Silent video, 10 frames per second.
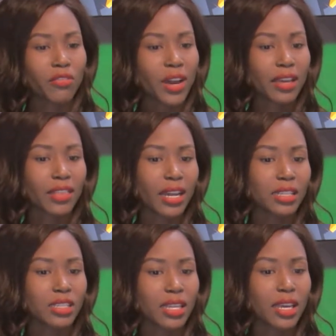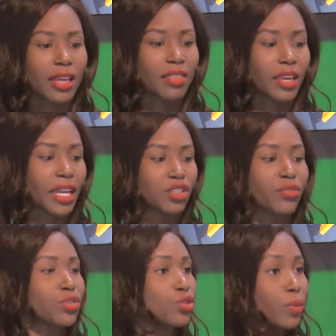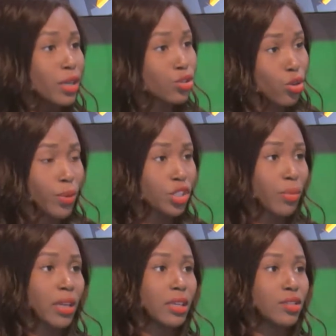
fact that the individuals make so much money.